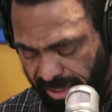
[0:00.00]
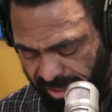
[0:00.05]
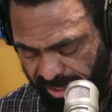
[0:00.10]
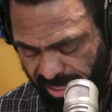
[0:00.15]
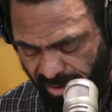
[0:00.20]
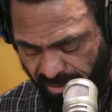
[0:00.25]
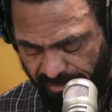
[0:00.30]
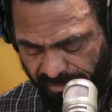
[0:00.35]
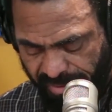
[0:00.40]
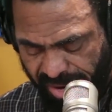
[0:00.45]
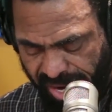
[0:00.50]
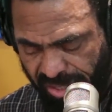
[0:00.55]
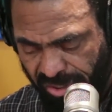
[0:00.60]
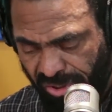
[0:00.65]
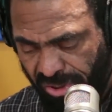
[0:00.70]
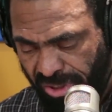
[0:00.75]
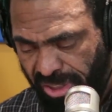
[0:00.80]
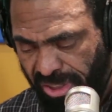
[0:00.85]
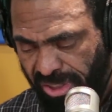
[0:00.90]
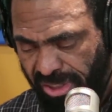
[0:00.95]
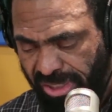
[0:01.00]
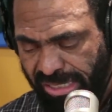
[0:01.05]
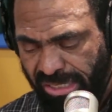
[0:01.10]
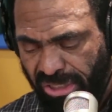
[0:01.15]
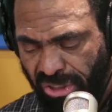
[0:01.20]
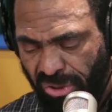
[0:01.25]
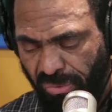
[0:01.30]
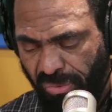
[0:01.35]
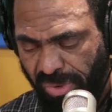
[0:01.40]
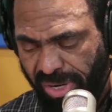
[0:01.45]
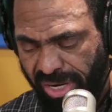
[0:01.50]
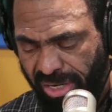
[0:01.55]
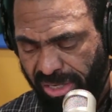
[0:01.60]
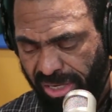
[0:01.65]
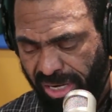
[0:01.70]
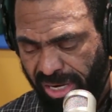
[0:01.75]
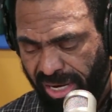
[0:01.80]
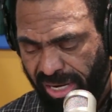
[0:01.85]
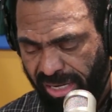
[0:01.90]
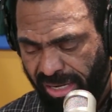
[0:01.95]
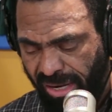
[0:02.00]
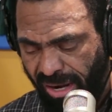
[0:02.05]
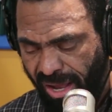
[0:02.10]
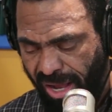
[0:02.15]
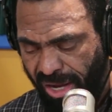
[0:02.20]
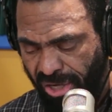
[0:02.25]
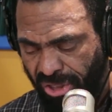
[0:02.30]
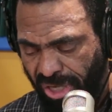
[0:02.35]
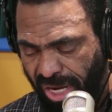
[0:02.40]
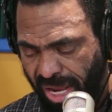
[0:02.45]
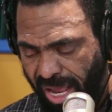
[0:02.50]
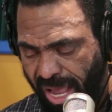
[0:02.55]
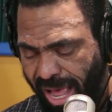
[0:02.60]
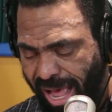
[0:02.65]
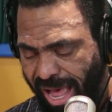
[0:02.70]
It terrifies the citizenry at large.